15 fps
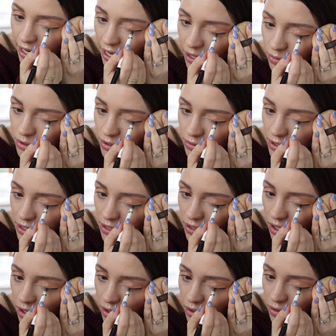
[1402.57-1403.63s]
had was really
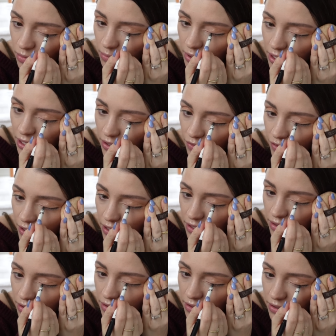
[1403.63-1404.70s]
low, but if
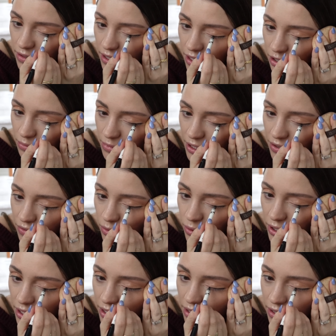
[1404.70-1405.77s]
it helped me
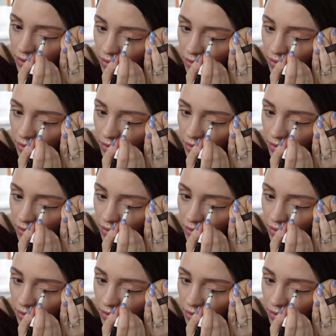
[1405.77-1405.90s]
avoid